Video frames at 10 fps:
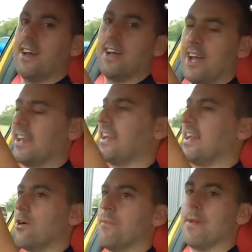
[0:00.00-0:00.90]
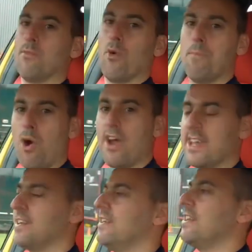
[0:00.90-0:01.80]
and a little bit more bite,
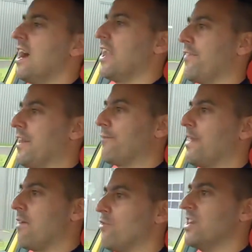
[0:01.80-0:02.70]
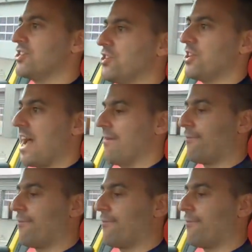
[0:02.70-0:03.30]
and I think for that reason you can